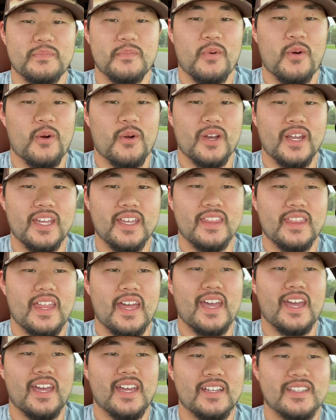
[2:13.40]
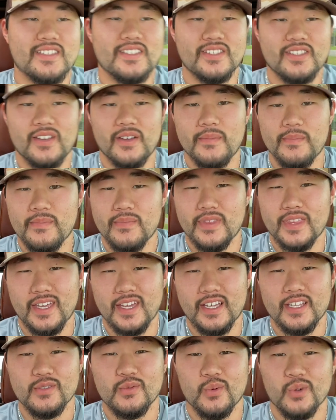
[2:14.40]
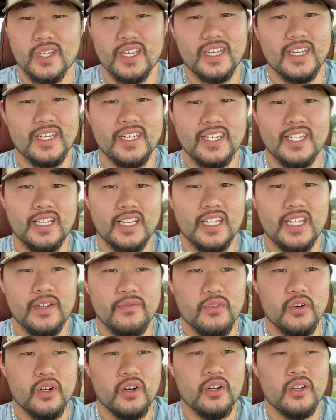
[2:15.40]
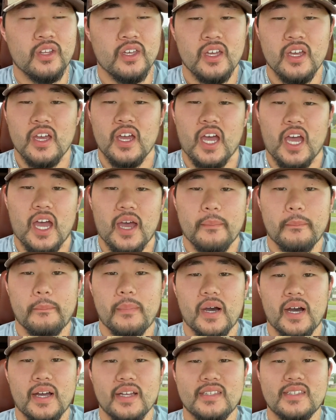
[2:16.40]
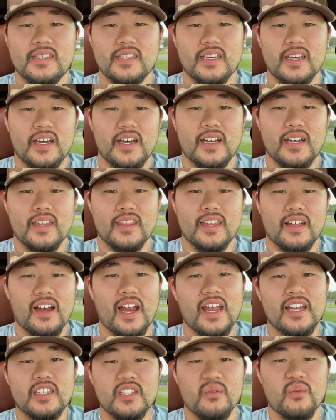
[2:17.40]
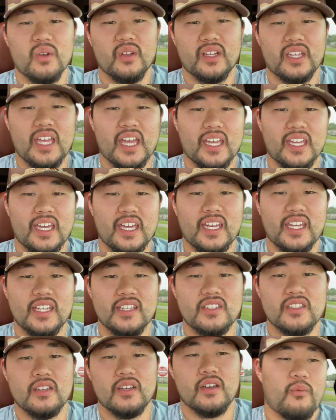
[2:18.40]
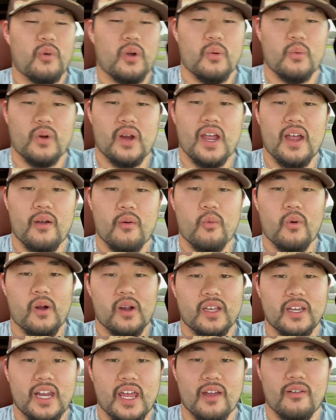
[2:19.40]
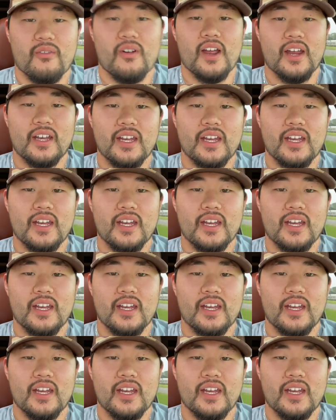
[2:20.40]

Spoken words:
morning that some things were getting delivered, but their 18-wheeler can't get into where we're at, working at right